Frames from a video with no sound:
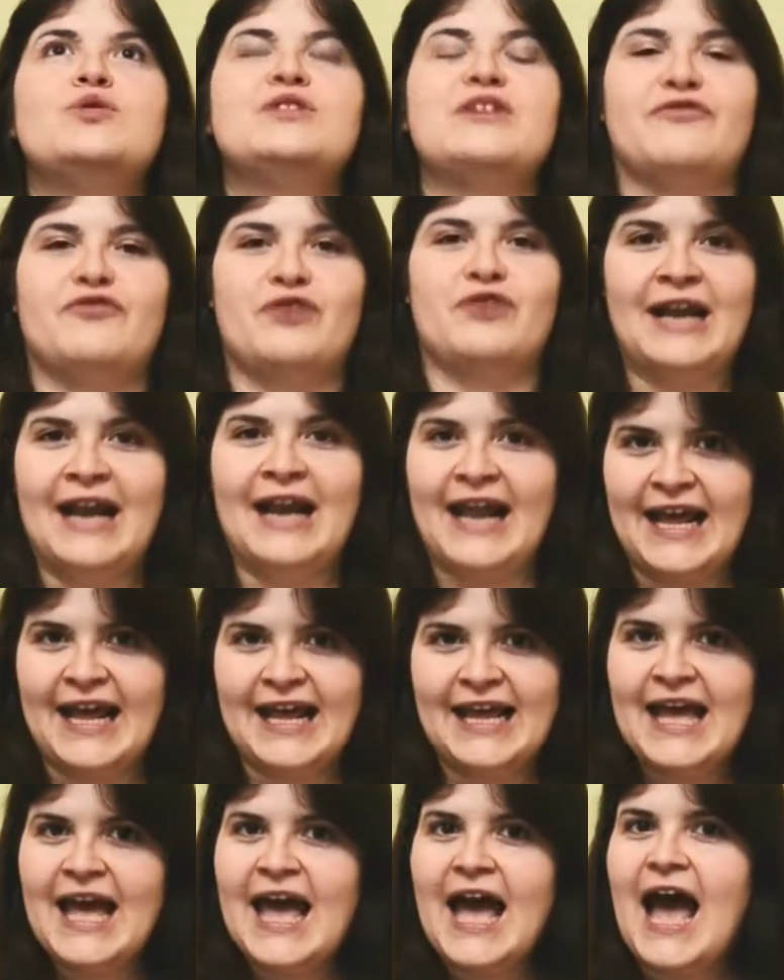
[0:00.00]

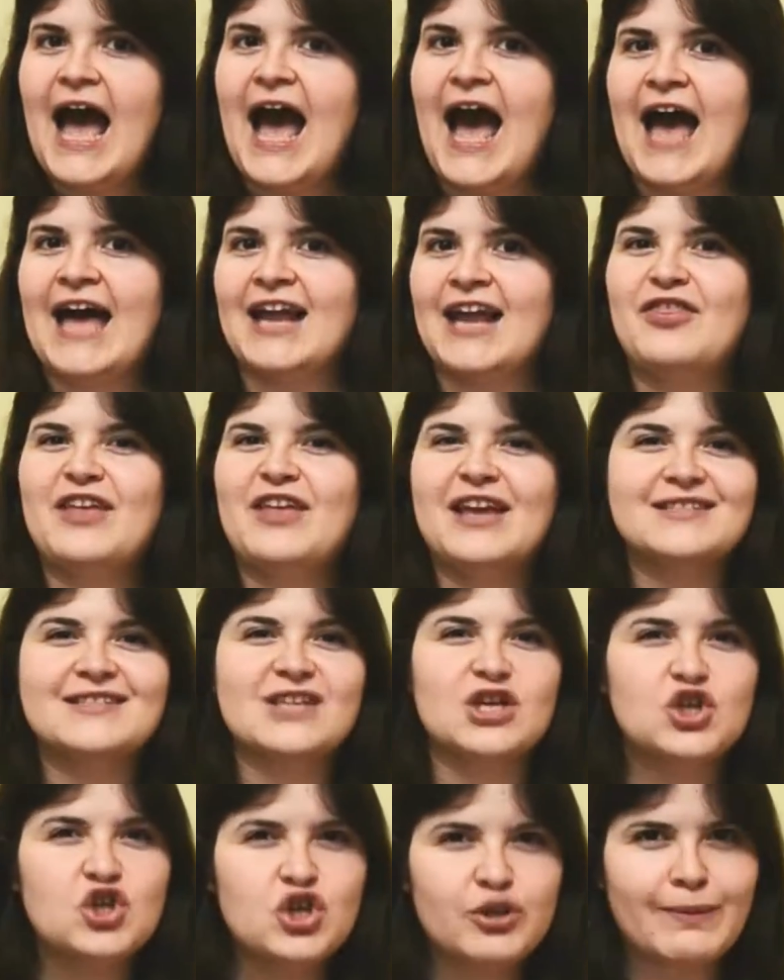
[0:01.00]
differently and I think it's a
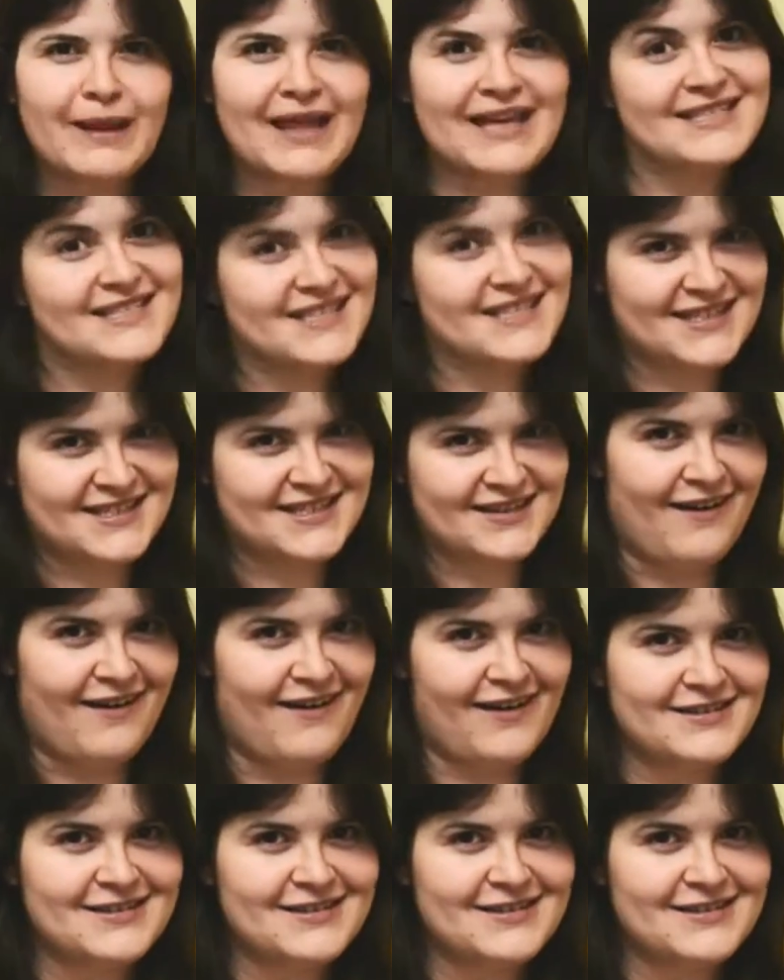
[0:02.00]
good place to start.